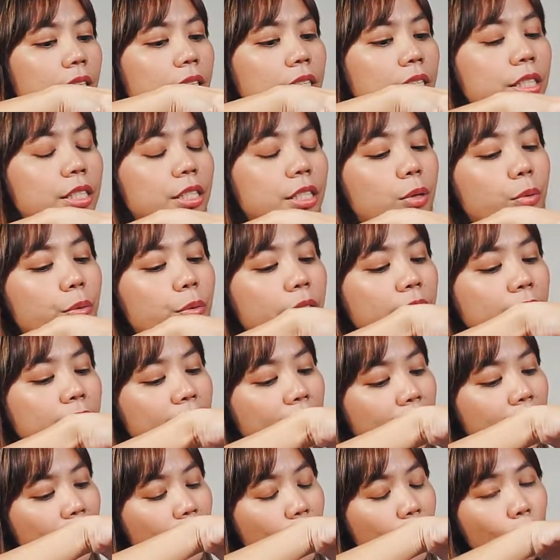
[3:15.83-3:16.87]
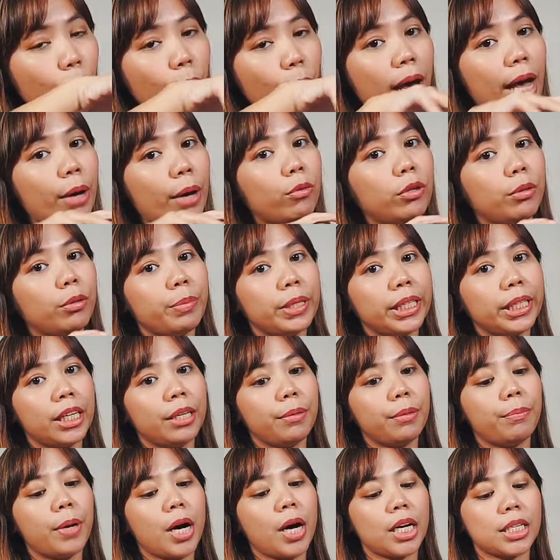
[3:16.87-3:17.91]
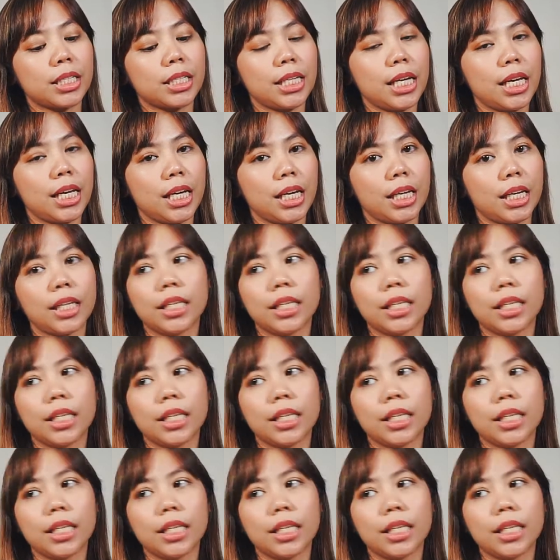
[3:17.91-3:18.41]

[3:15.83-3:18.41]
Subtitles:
So now I will be unboxing